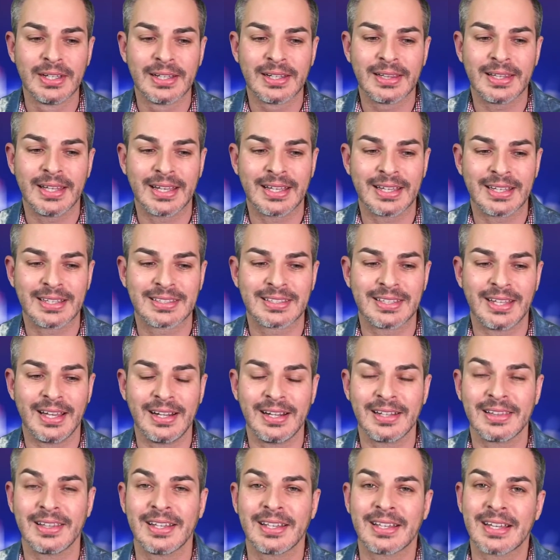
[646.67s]
like
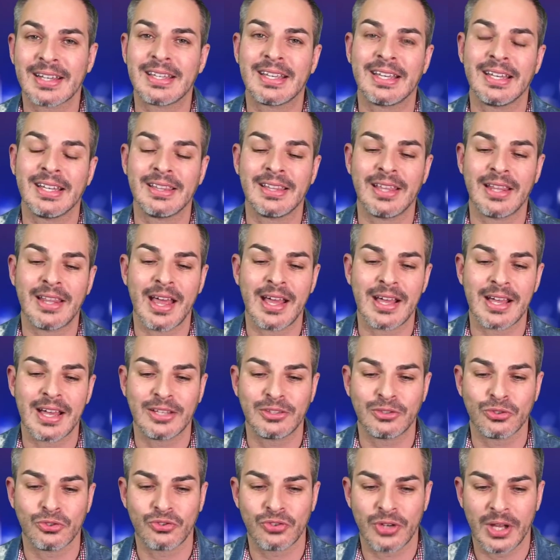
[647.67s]
excited like a kid that I
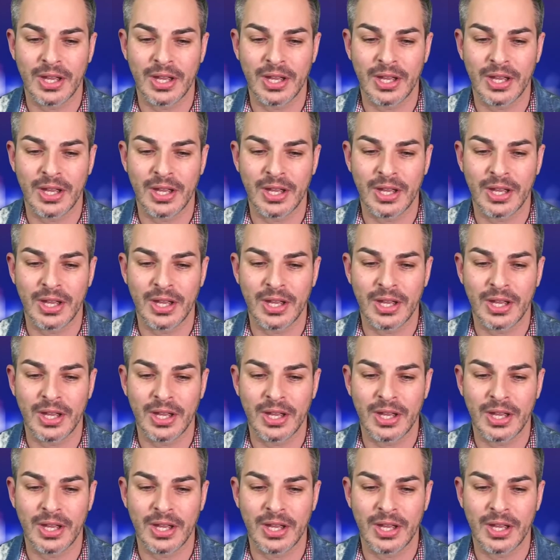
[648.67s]
got to